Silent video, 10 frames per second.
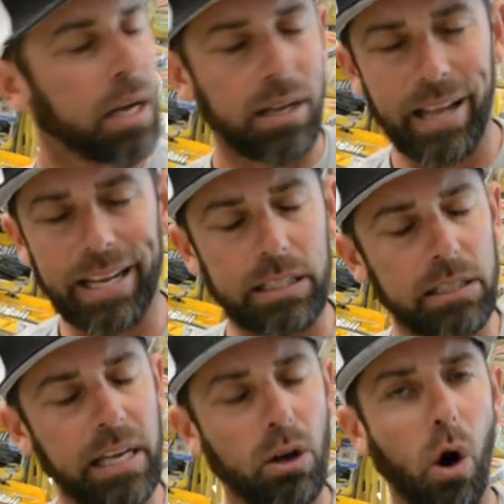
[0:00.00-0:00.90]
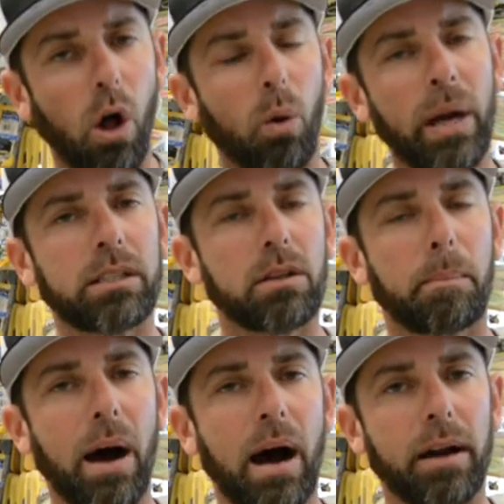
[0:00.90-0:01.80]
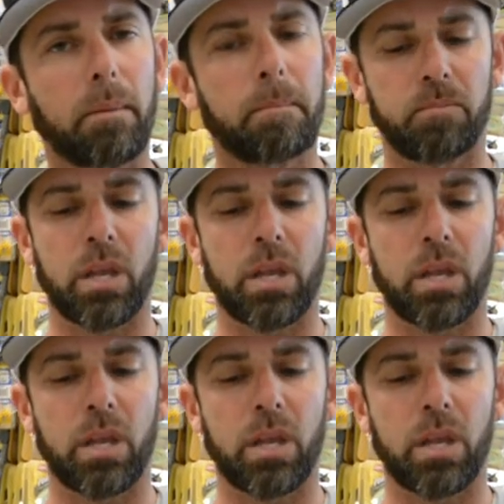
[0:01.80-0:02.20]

let it sink all the way to the bottom,